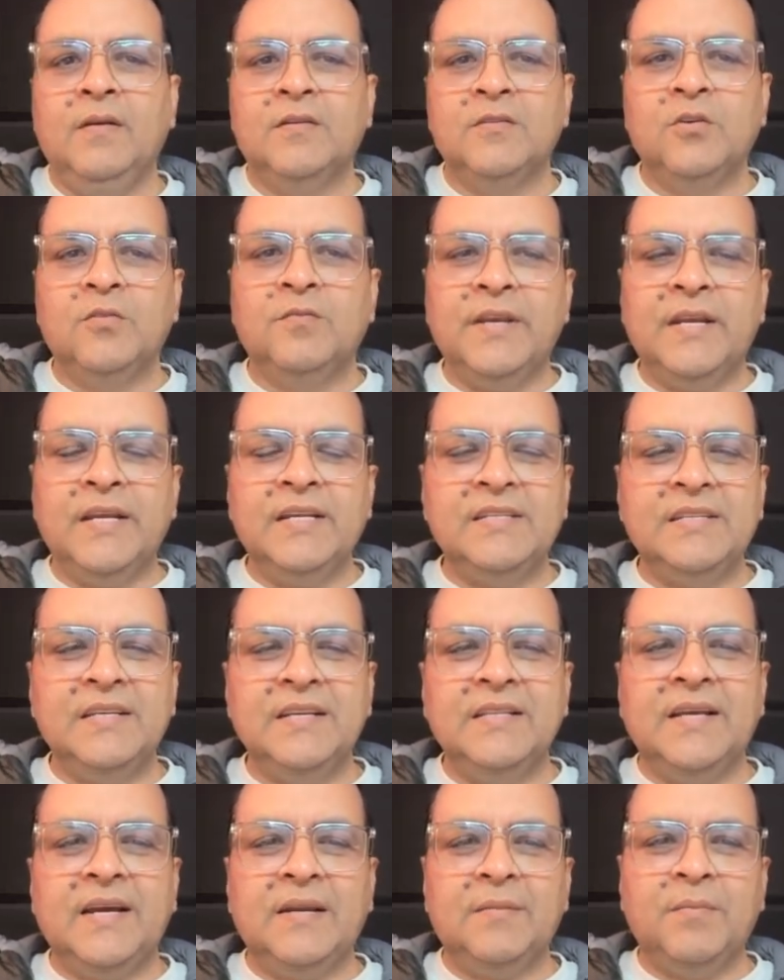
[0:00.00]
So we can
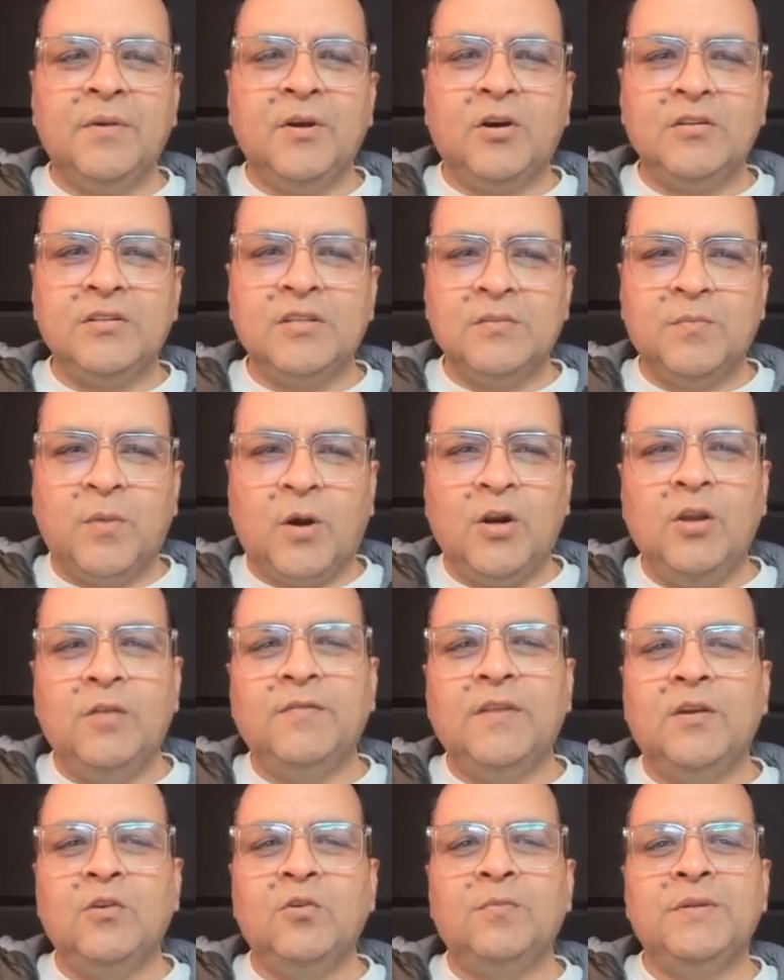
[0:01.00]
see that because this body
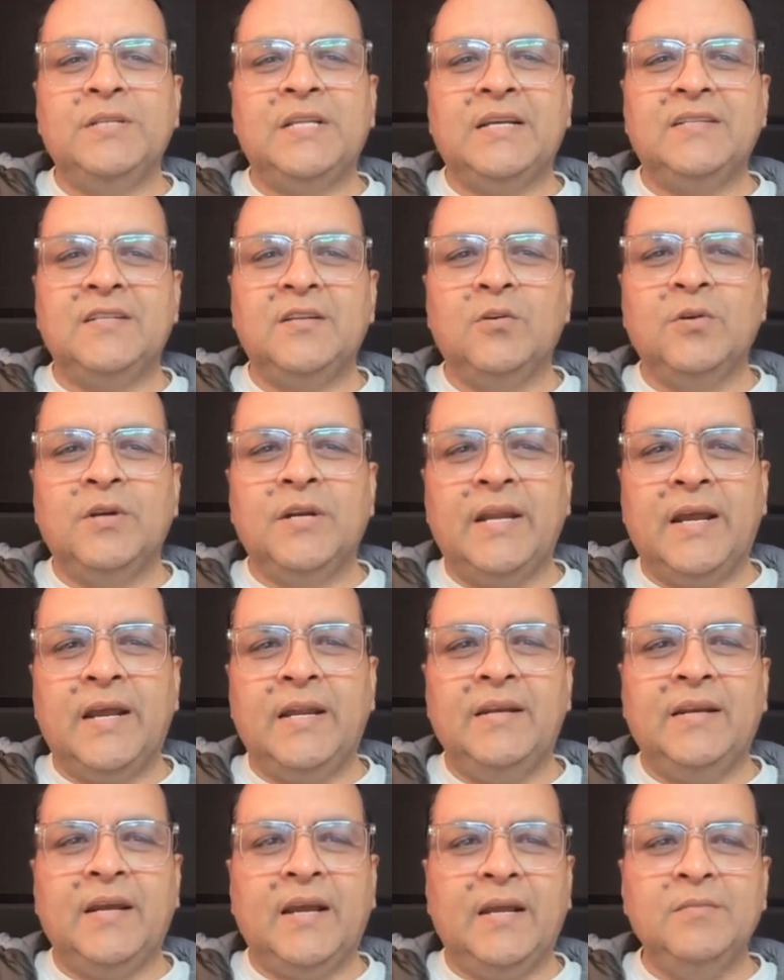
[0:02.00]
of the loop is executed
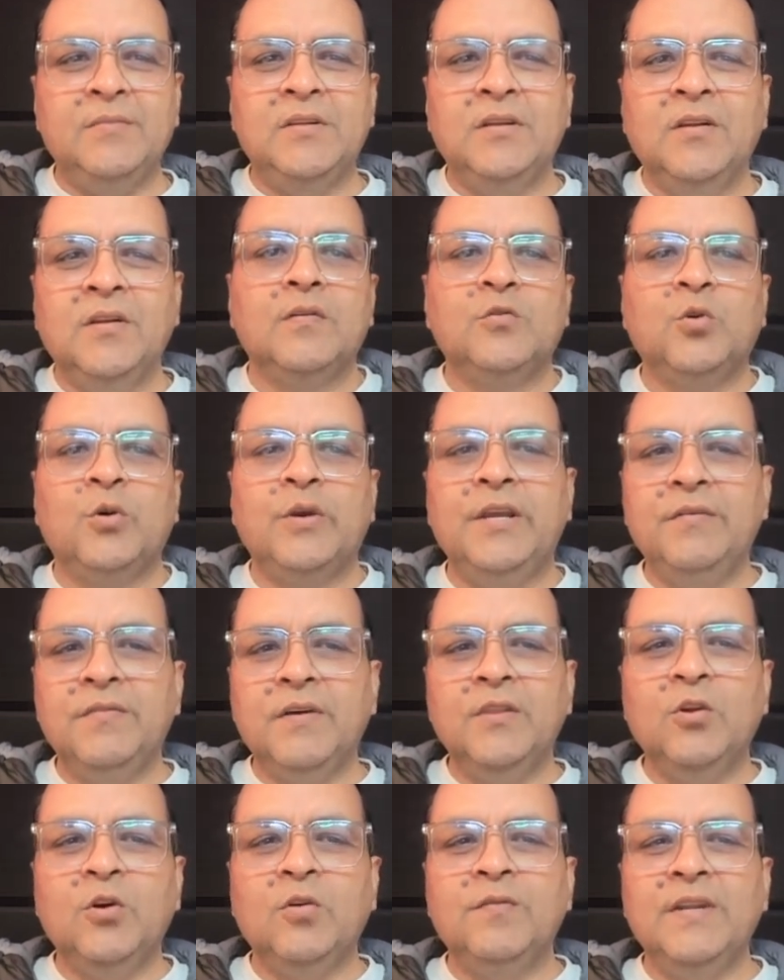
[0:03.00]
n times, so
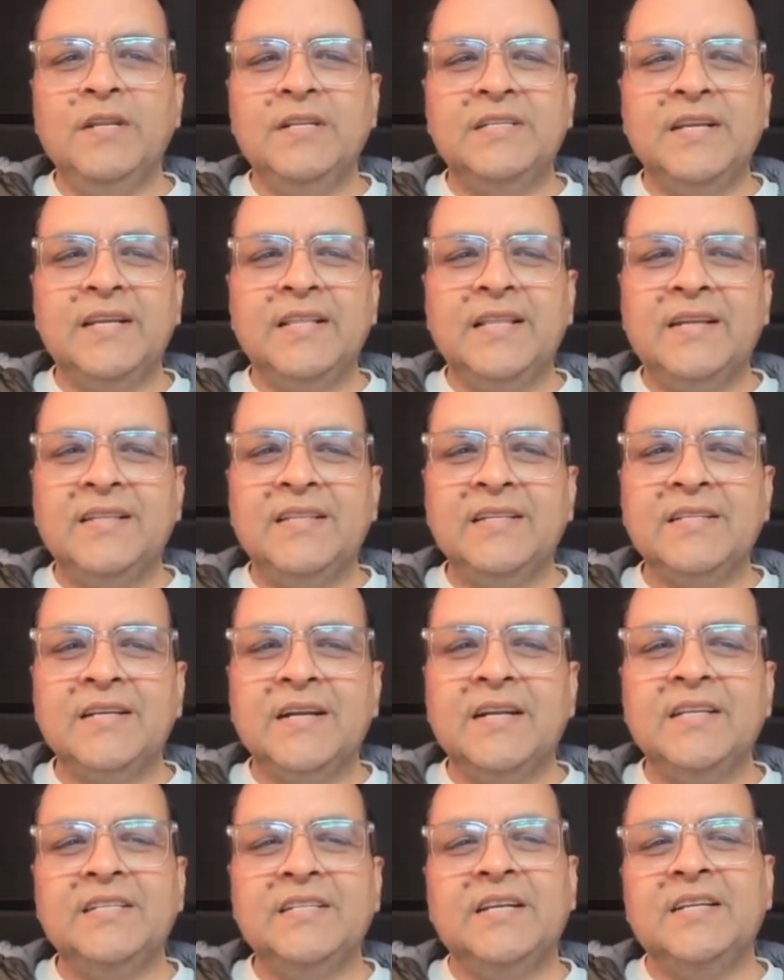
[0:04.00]
even though we'll say that this
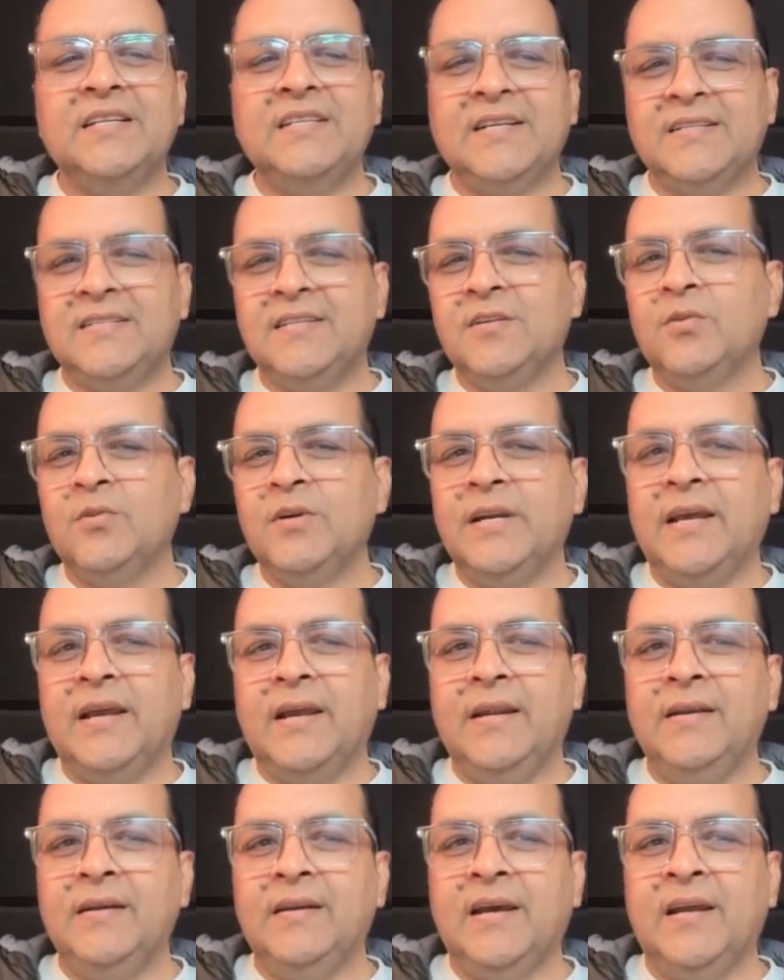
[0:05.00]
condition is executed
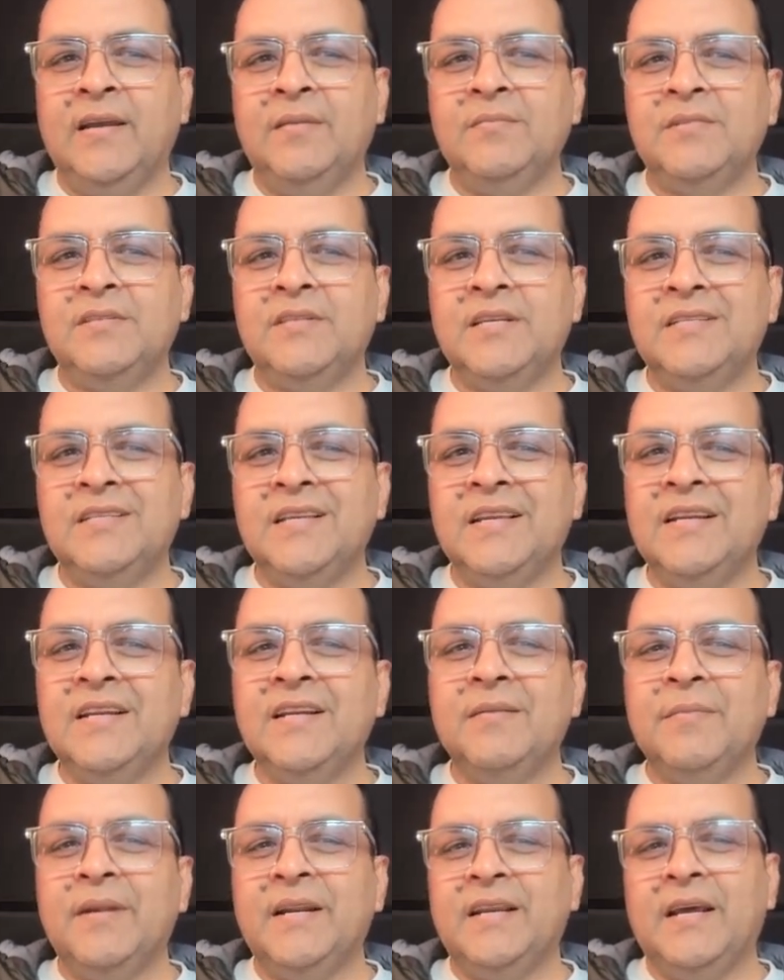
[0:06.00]
n times, this
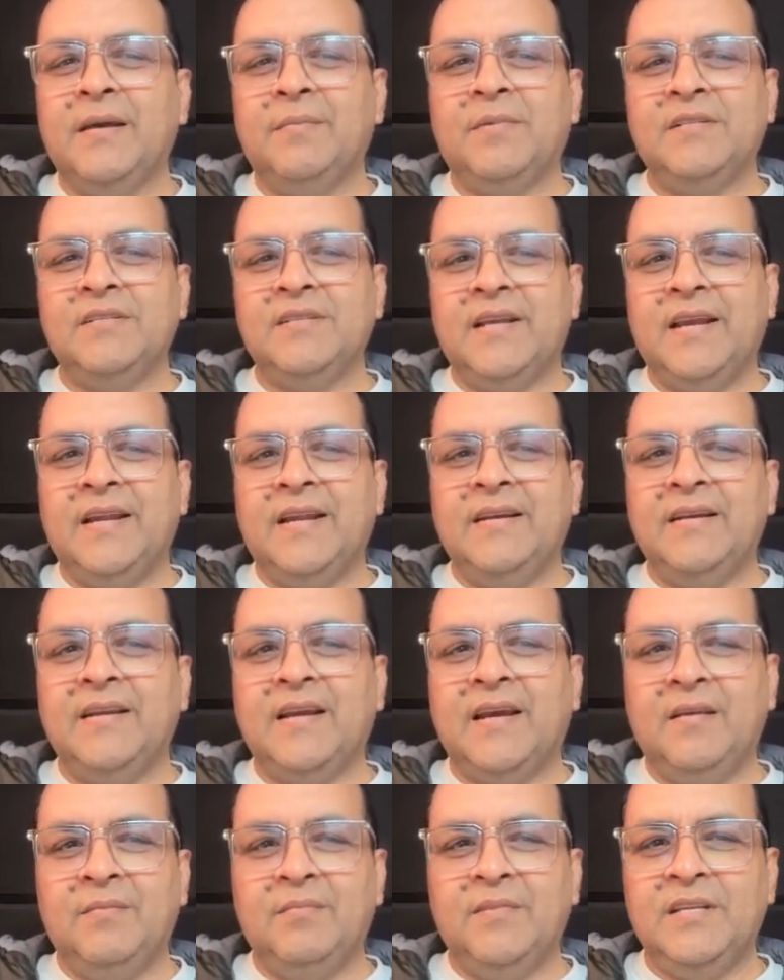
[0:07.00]
increment happens n
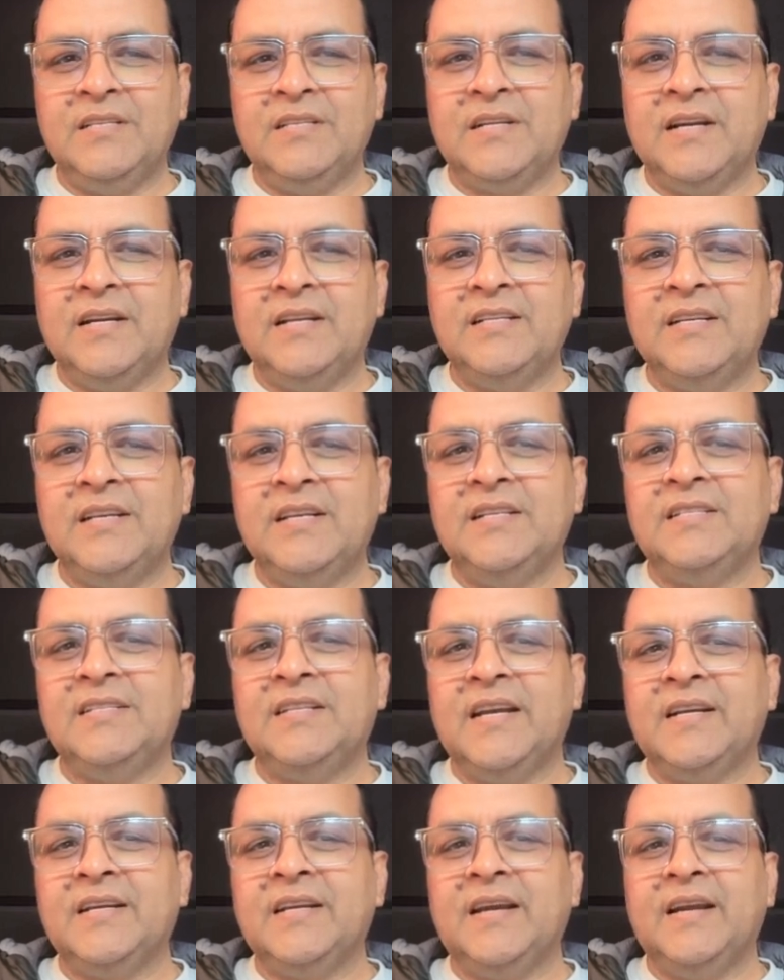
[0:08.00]
times, this condition is
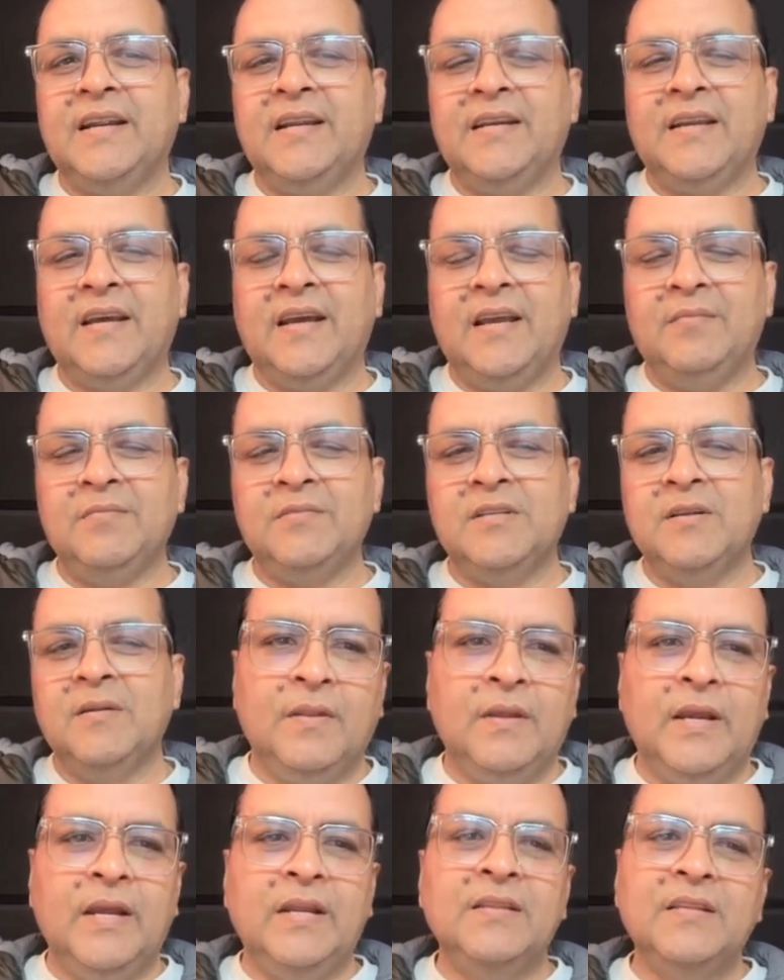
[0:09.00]
checked n times,
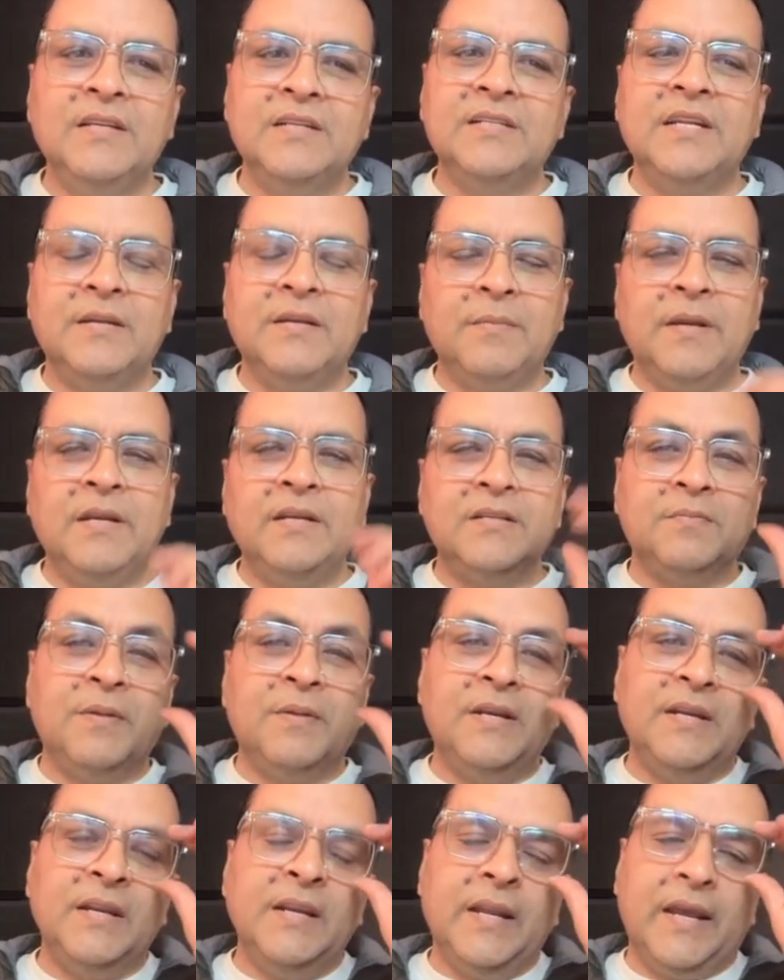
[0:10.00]
and this statement is
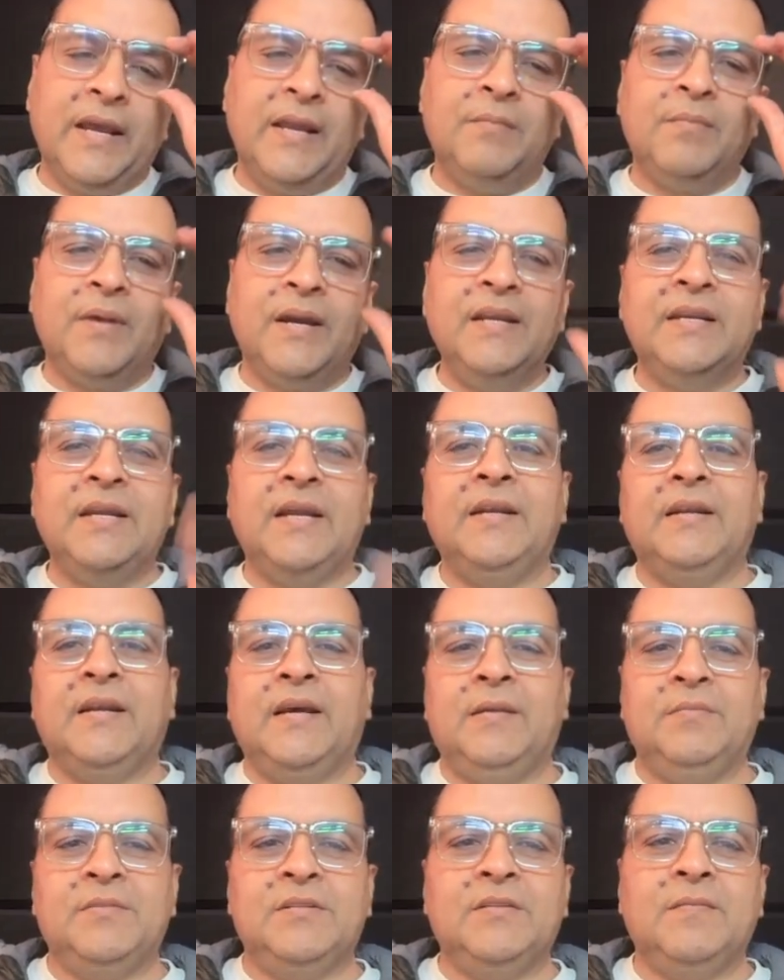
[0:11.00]
printed n by 10
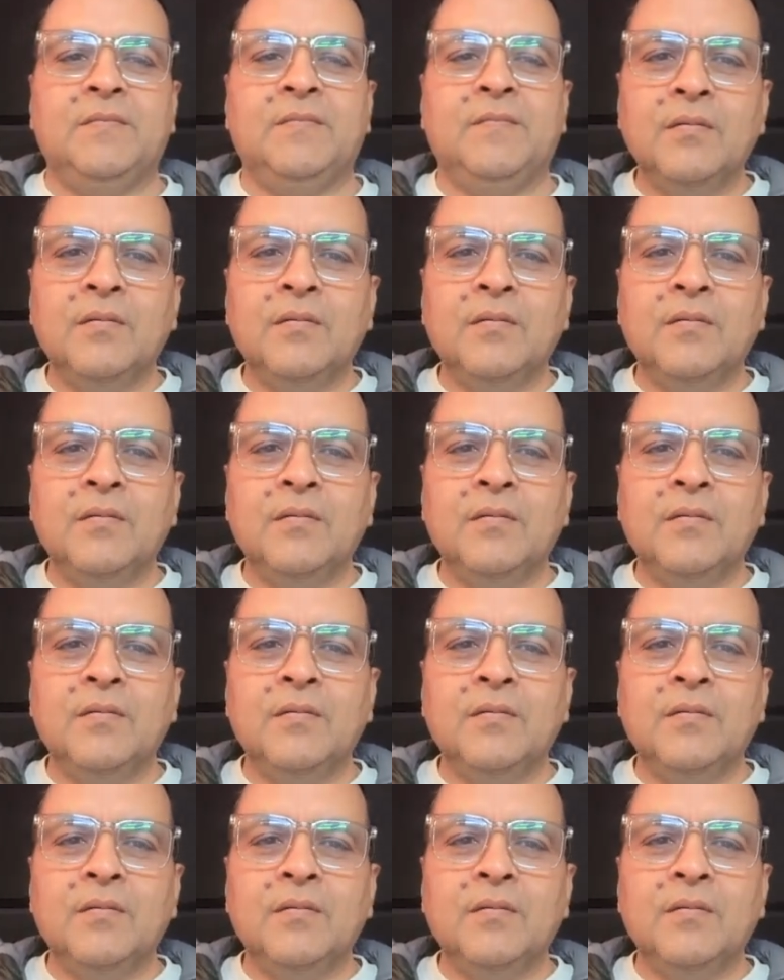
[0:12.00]
times.